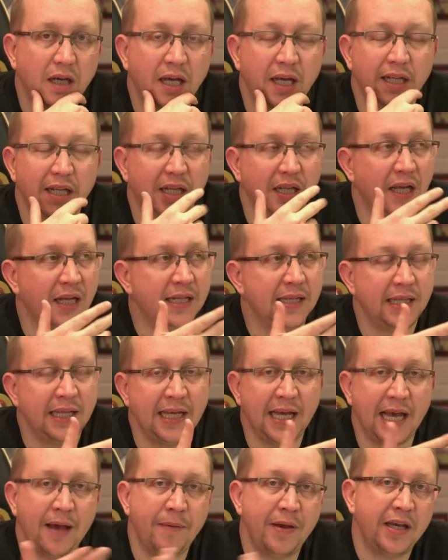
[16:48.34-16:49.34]
a
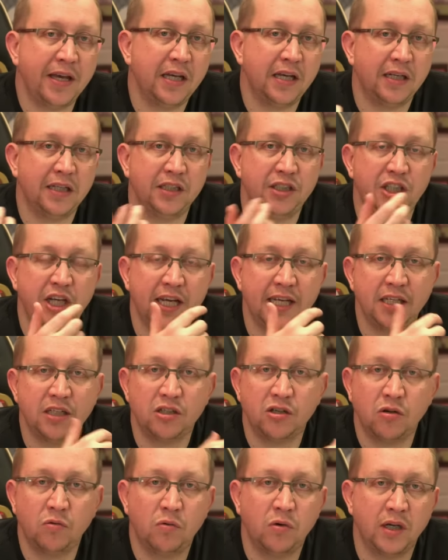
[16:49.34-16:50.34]
DM ain't going to
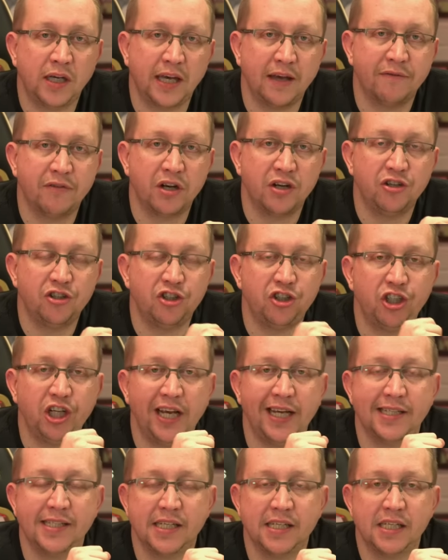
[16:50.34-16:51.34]
change no one giving a
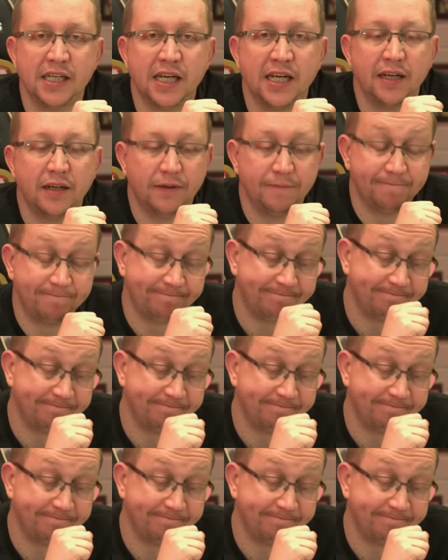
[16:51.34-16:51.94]
shit, is it?